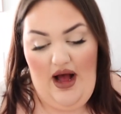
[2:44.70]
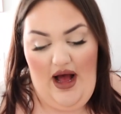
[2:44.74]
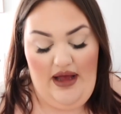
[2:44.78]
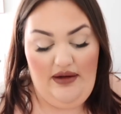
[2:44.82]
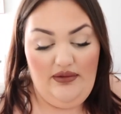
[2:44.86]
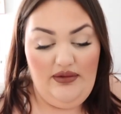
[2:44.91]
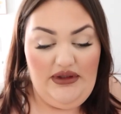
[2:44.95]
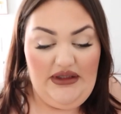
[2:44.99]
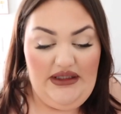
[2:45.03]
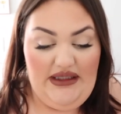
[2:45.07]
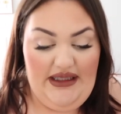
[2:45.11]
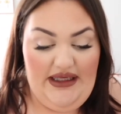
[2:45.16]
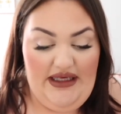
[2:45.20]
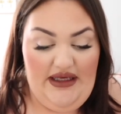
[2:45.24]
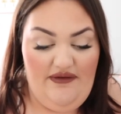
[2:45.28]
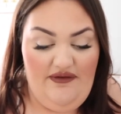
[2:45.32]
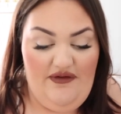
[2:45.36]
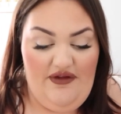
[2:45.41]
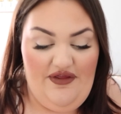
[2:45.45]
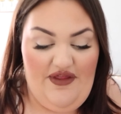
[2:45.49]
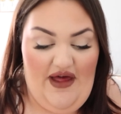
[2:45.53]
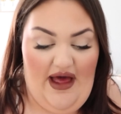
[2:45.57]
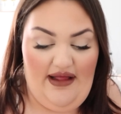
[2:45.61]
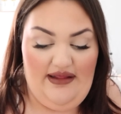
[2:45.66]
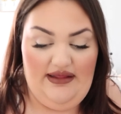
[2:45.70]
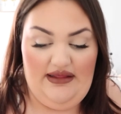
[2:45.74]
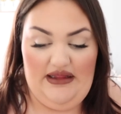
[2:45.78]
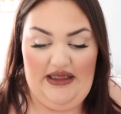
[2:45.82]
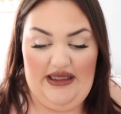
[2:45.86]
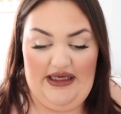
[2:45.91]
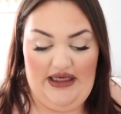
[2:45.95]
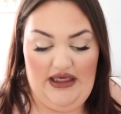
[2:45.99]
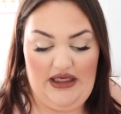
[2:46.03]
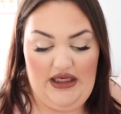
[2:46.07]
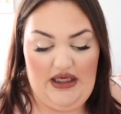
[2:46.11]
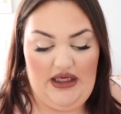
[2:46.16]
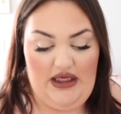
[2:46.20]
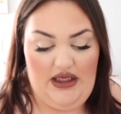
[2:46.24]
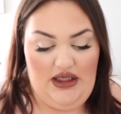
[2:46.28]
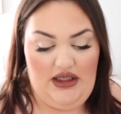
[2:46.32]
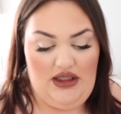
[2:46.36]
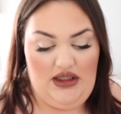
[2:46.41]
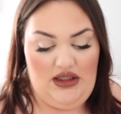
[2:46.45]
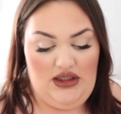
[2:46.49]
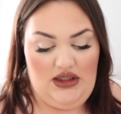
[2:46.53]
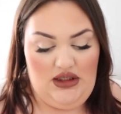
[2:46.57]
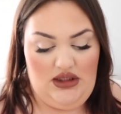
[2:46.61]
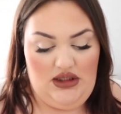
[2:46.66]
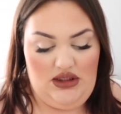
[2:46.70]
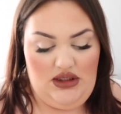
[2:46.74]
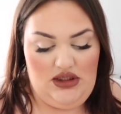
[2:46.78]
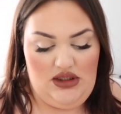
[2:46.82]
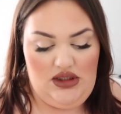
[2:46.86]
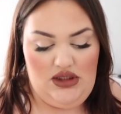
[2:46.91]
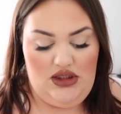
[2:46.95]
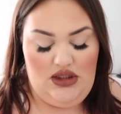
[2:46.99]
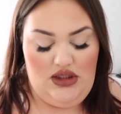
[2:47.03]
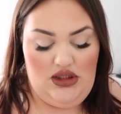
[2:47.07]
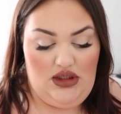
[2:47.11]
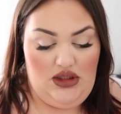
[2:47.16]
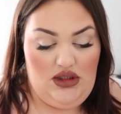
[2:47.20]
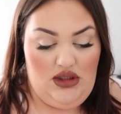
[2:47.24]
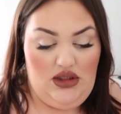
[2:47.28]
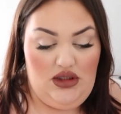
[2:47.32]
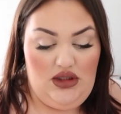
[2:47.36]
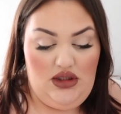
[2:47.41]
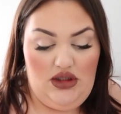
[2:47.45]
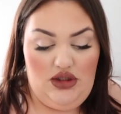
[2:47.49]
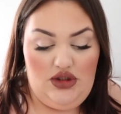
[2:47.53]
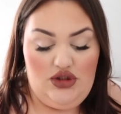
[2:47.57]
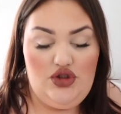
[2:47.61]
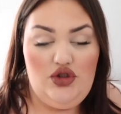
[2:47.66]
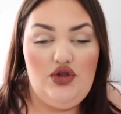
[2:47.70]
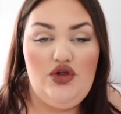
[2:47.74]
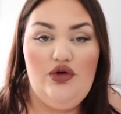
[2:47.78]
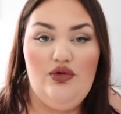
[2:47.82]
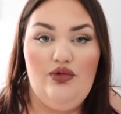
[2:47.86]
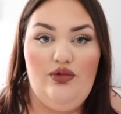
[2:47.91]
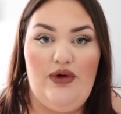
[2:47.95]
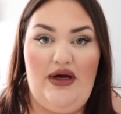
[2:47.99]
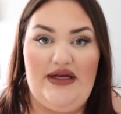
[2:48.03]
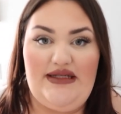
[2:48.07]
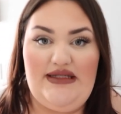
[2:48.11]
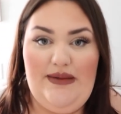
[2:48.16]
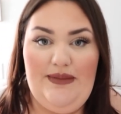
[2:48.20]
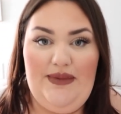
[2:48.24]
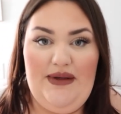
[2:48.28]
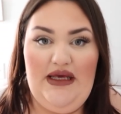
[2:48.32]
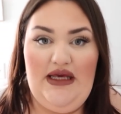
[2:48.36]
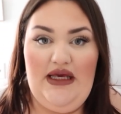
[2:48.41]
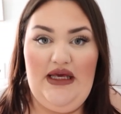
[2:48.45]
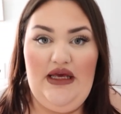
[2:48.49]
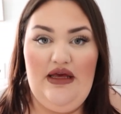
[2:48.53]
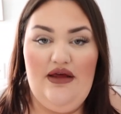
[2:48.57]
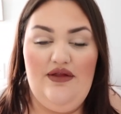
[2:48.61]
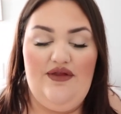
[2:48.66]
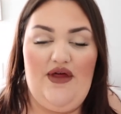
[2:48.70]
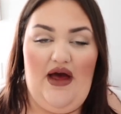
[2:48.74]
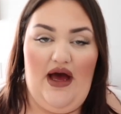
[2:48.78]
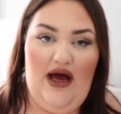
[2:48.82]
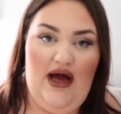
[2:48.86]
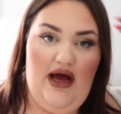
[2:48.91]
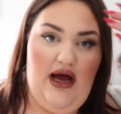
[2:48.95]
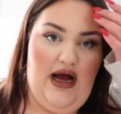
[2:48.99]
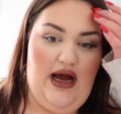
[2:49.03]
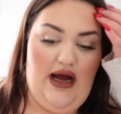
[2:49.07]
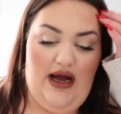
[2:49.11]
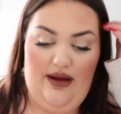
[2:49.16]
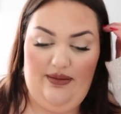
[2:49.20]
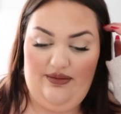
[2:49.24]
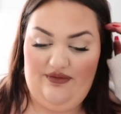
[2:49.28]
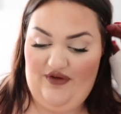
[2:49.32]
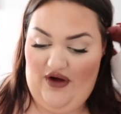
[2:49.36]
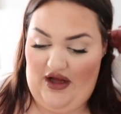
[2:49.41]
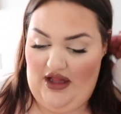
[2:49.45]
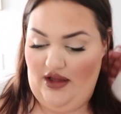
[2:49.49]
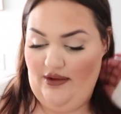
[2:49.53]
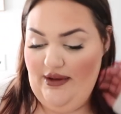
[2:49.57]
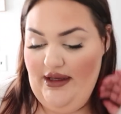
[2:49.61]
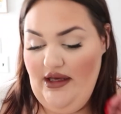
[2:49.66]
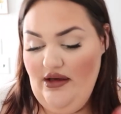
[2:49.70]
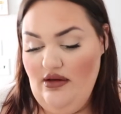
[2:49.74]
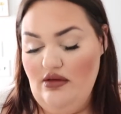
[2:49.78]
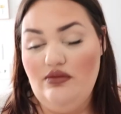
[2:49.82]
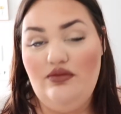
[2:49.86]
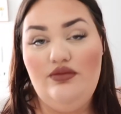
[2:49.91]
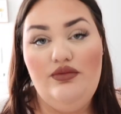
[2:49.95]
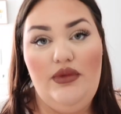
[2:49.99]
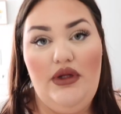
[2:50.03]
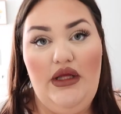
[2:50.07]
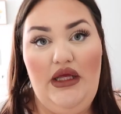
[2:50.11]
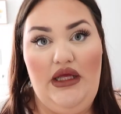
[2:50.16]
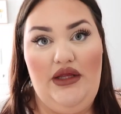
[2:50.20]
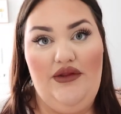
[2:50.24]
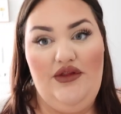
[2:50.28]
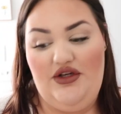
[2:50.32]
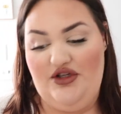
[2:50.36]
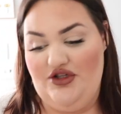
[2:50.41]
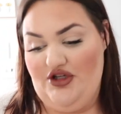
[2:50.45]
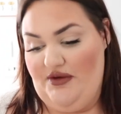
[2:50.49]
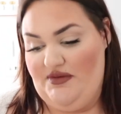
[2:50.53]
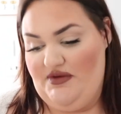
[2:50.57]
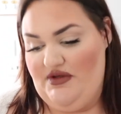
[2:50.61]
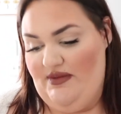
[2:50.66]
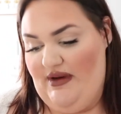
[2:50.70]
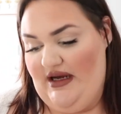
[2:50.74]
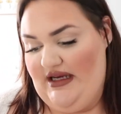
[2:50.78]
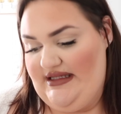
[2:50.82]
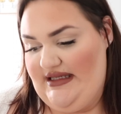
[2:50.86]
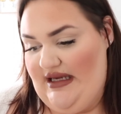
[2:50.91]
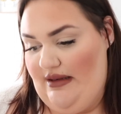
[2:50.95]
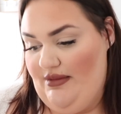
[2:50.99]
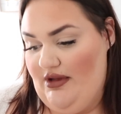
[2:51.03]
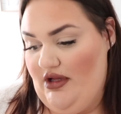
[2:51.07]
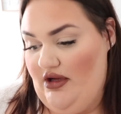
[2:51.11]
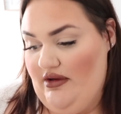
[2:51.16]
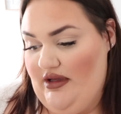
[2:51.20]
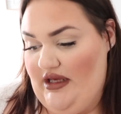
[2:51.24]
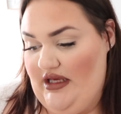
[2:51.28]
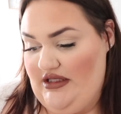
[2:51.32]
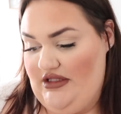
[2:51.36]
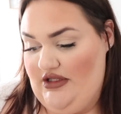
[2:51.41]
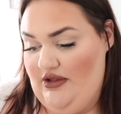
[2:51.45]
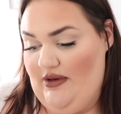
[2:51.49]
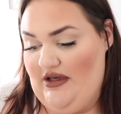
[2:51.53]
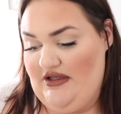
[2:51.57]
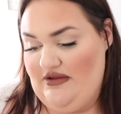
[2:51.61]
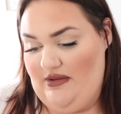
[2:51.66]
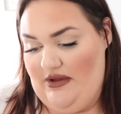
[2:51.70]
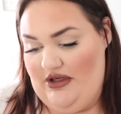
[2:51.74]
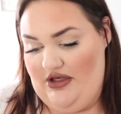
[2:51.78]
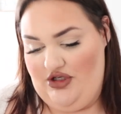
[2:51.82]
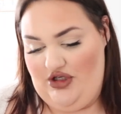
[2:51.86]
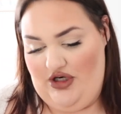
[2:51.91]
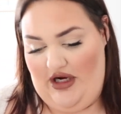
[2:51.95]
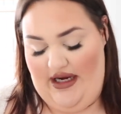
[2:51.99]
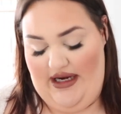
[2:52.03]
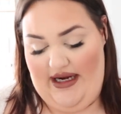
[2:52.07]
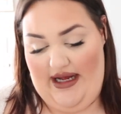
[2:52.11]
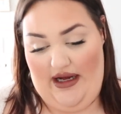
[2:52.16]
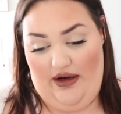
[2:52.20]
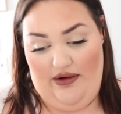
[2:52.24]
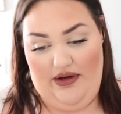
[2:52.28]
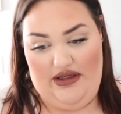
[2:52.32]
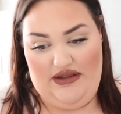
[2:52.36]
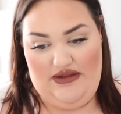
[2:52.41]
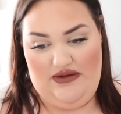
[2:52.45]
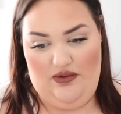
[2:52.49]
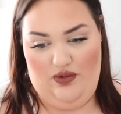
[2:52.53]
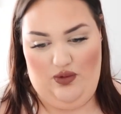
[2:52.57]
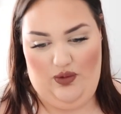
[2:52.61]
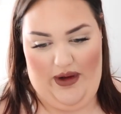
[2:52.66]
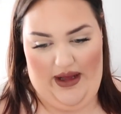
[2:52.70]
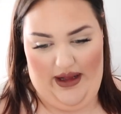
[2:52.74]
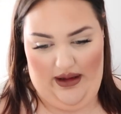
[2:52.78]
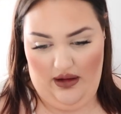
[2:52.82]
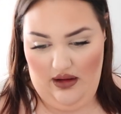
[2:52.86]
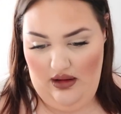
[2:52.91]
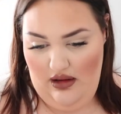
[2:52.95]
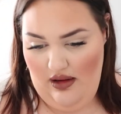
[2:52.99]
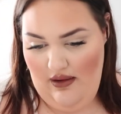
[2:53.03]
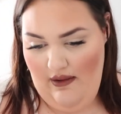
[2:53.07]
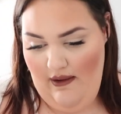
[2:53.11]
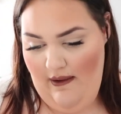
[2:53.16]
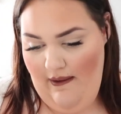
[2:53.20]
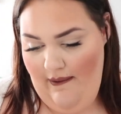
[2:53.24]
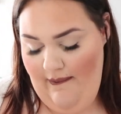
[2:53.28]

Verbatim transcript: I will leave that link to the recipe that I'm following in the description box down below in case you guys want to try it out as well.